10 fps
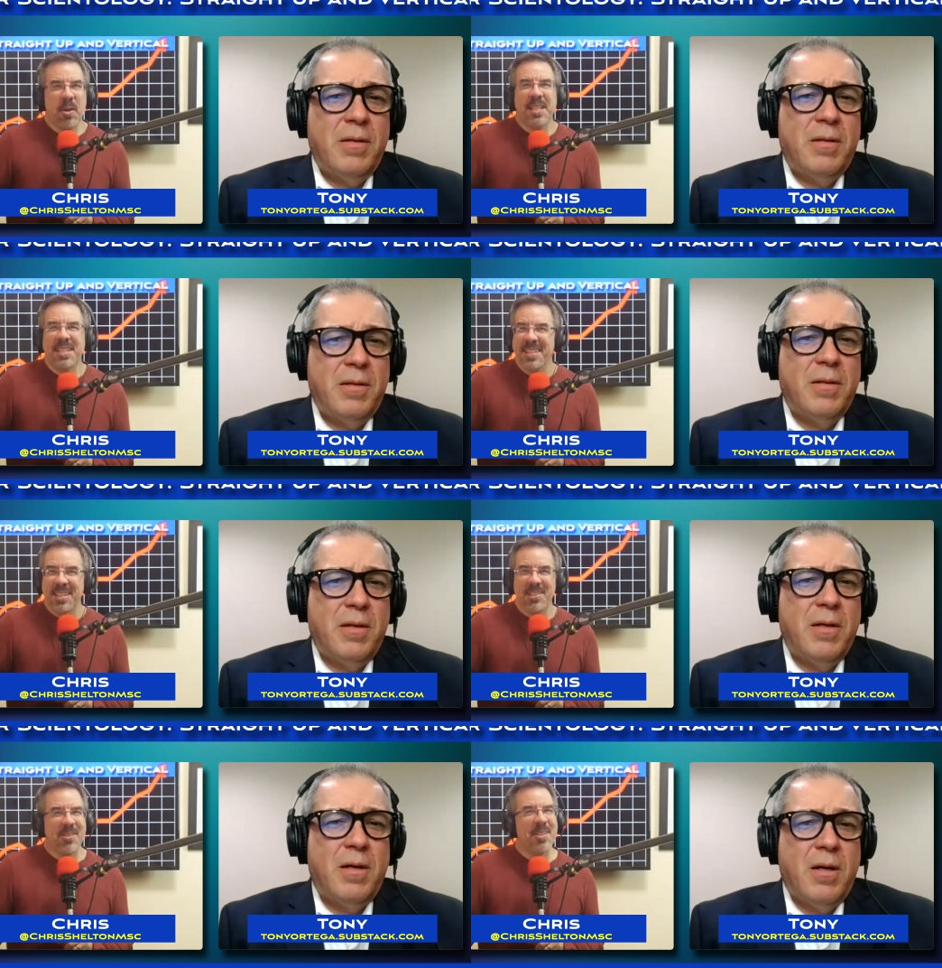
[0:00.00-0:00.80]

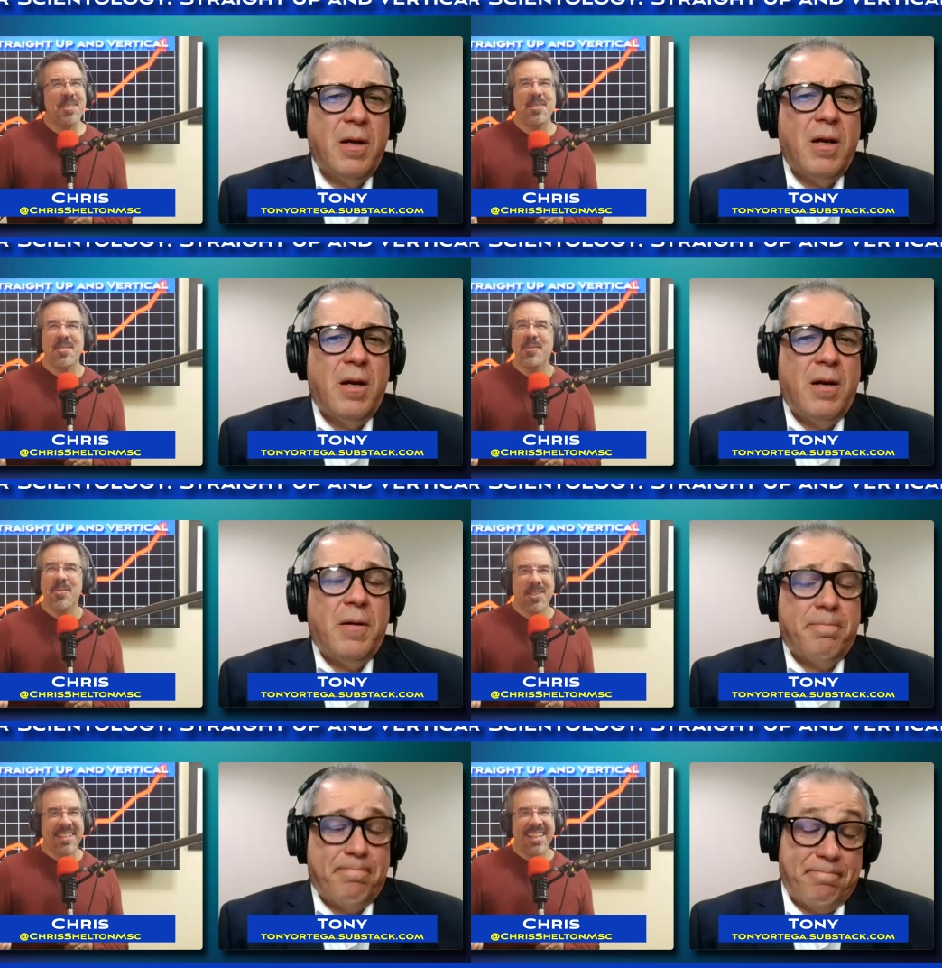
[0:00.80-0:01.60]
Speaker 1: organization or
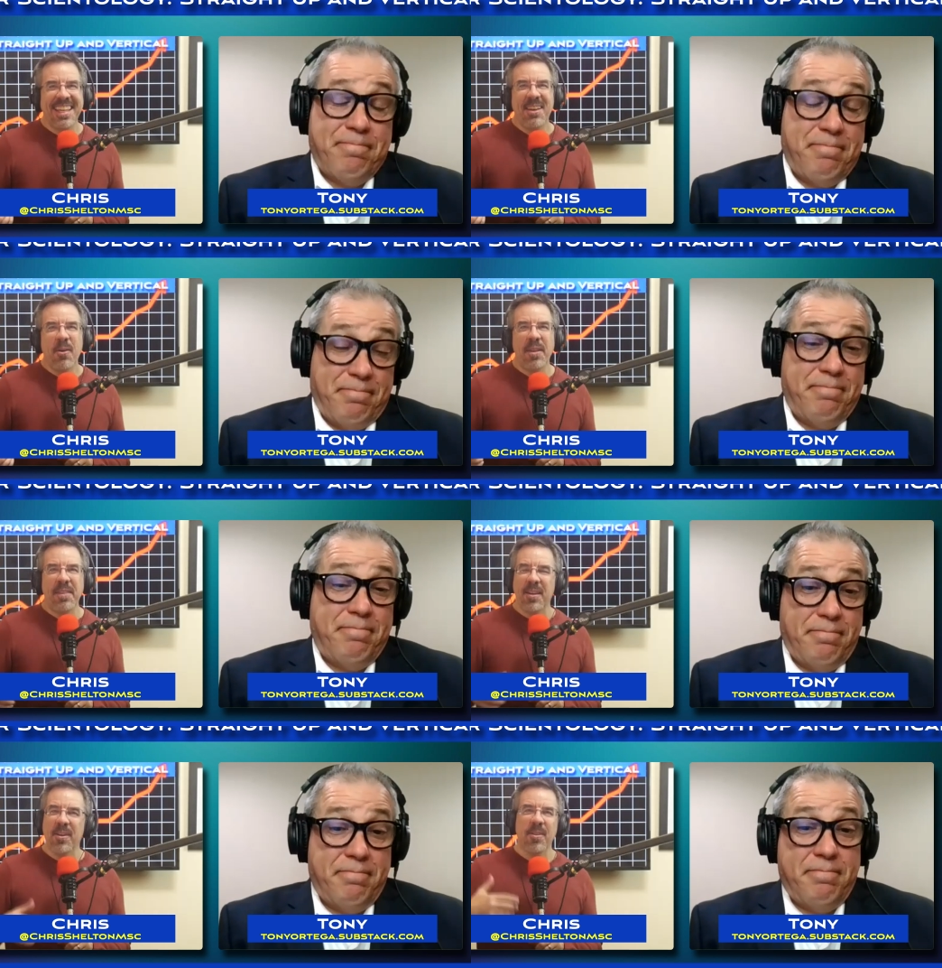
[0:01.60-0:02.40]
institution
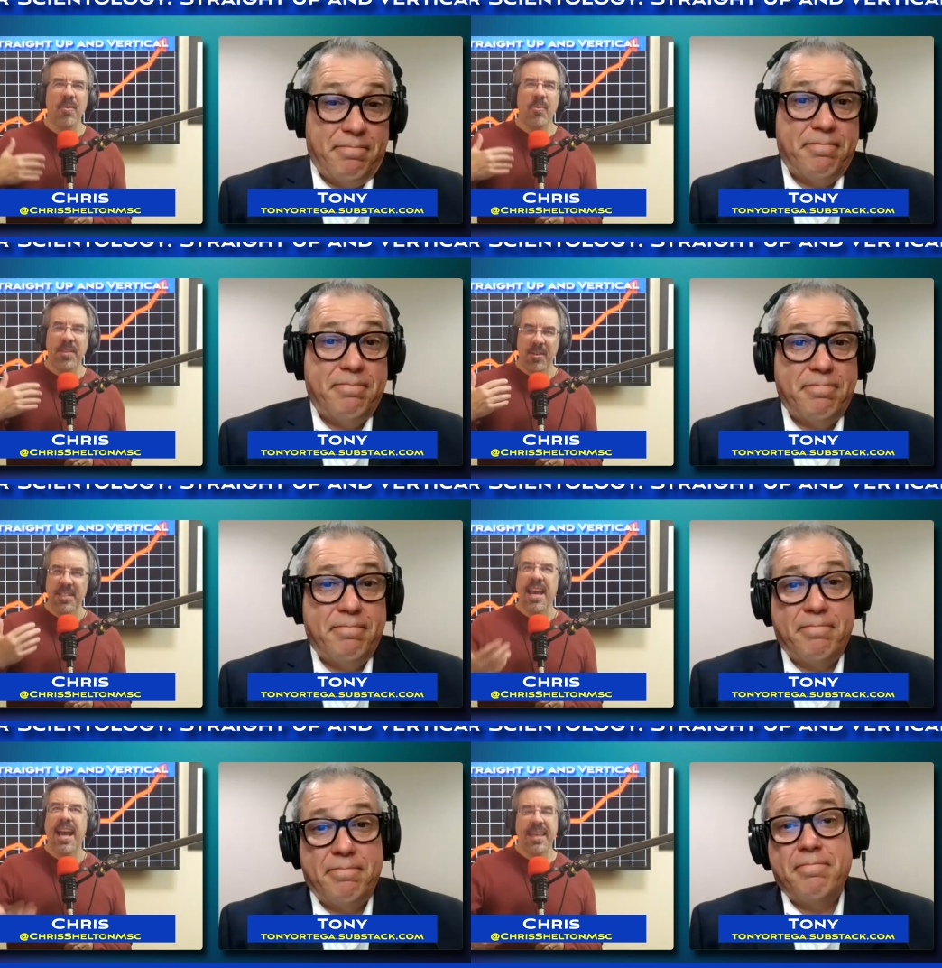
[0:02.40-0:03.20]
when they are when they're
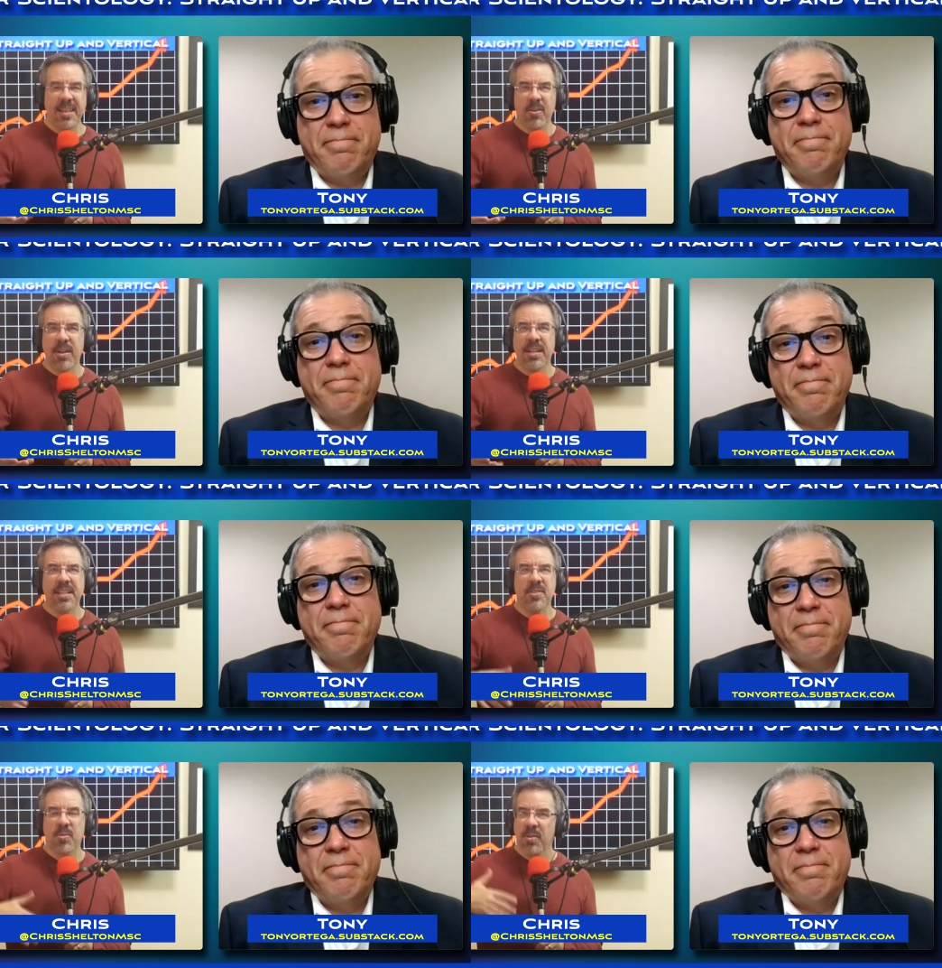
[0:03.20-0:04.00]
attacking
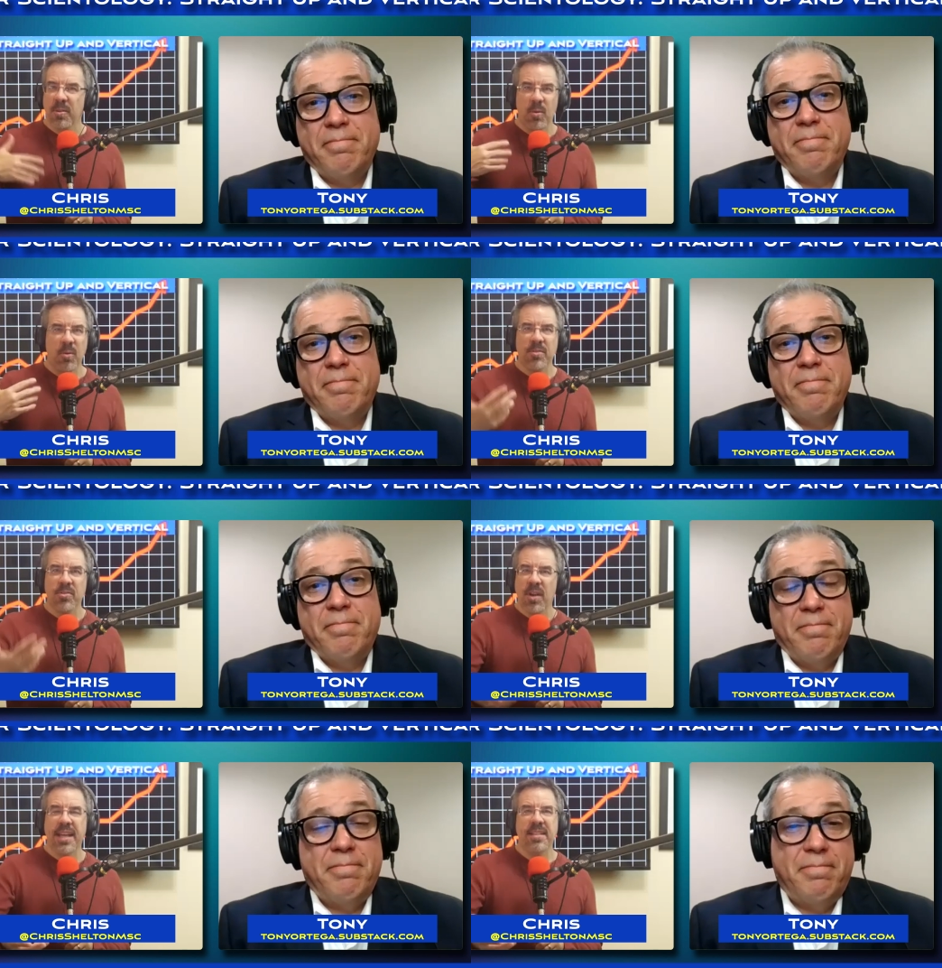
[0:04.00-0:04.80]
critics or or
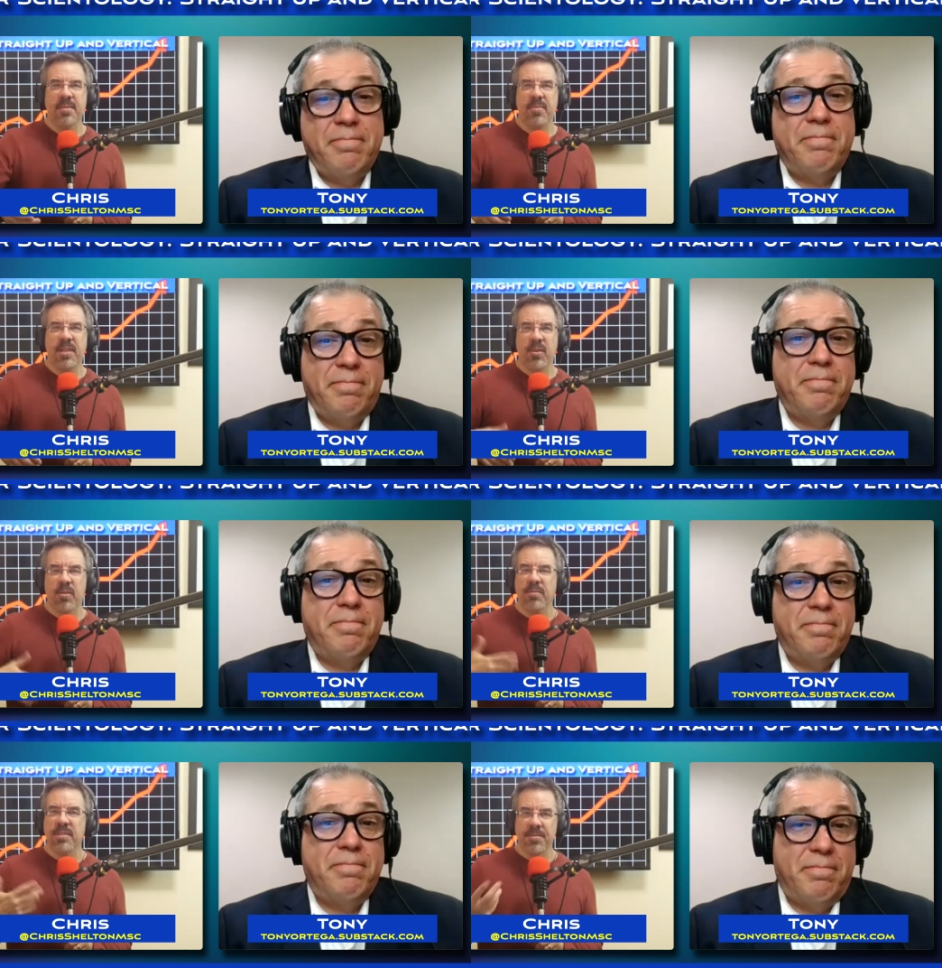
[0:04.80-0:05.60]
trying to you
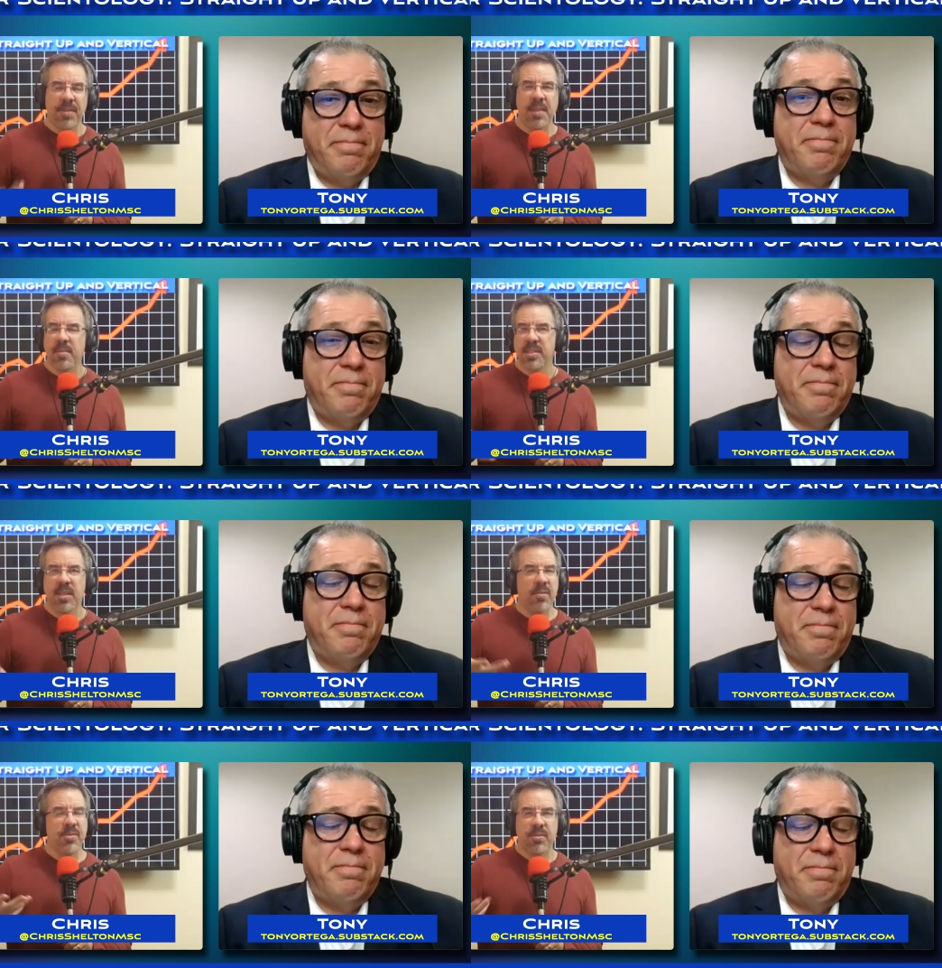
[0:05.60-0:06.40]
know defend
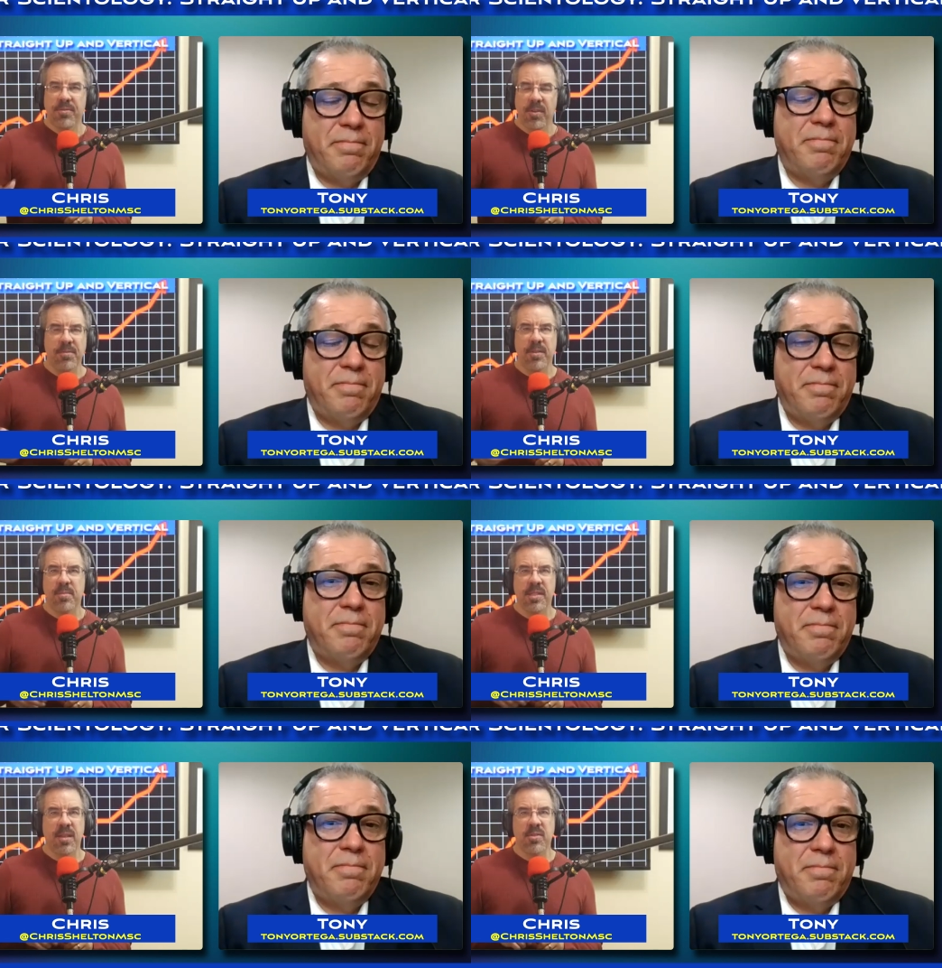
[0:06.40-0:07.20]
themselves or front
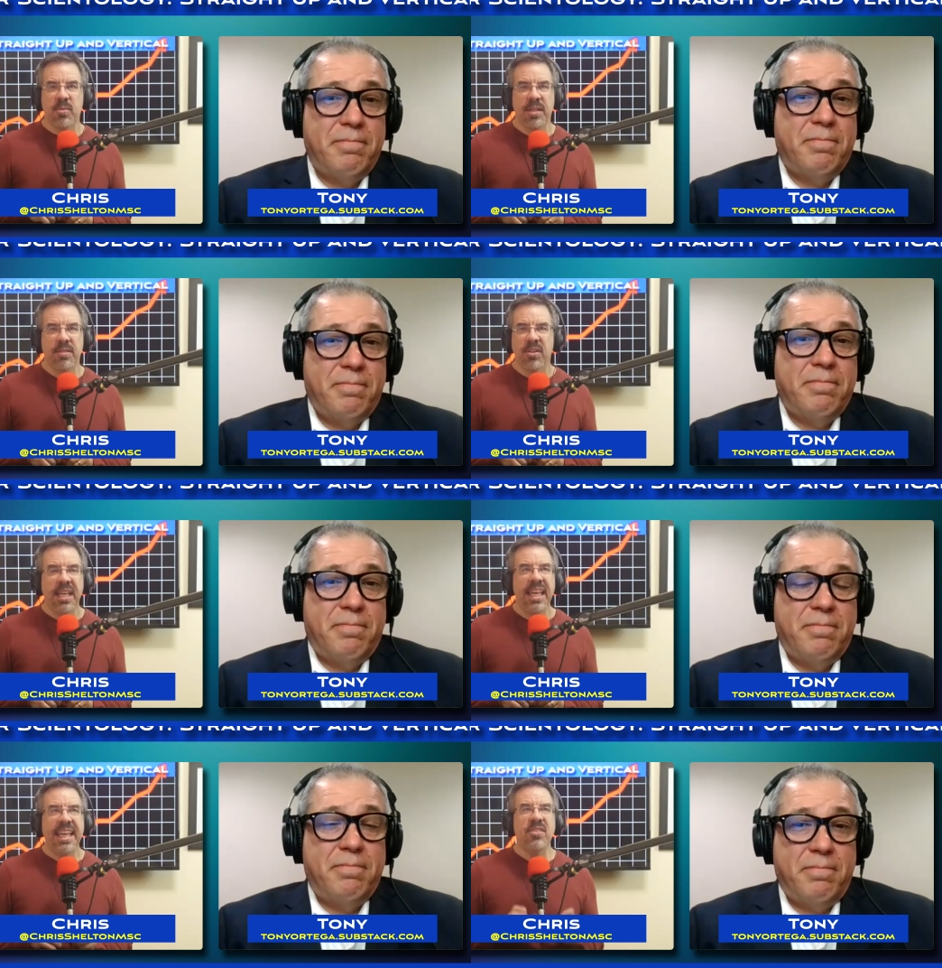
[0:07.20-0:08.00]
from themselves or whatever.
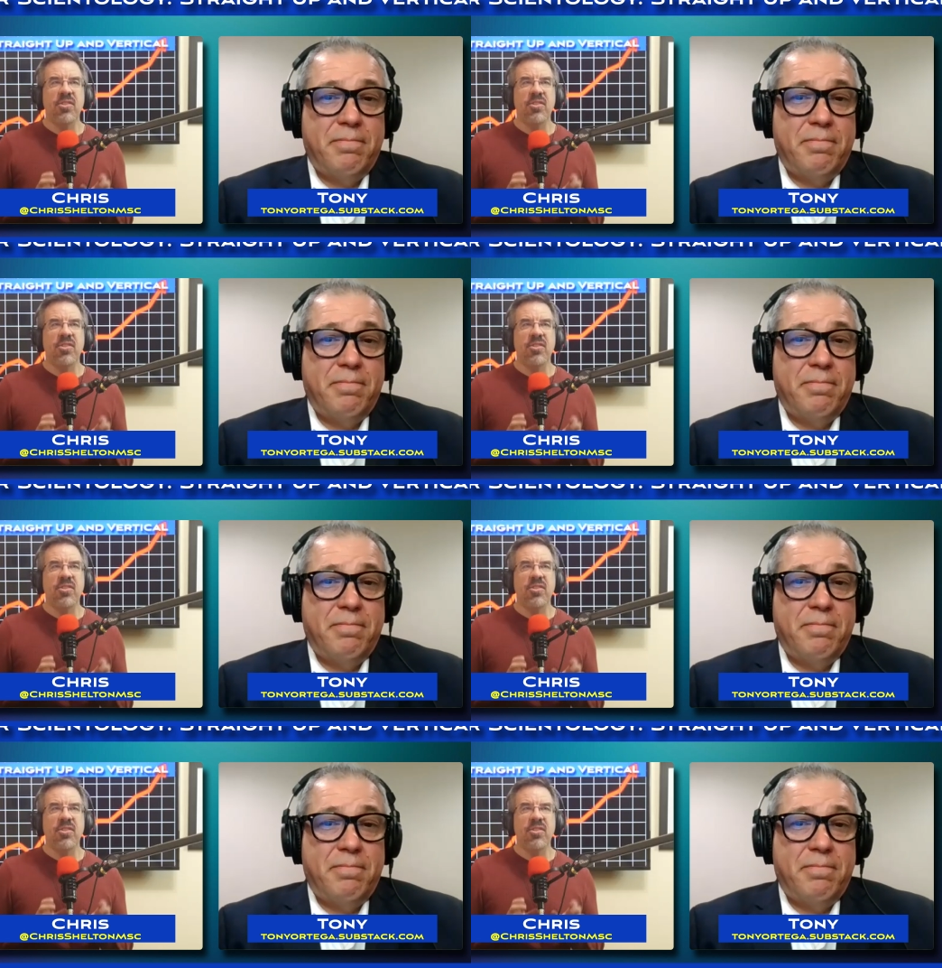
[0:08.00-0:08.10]
It's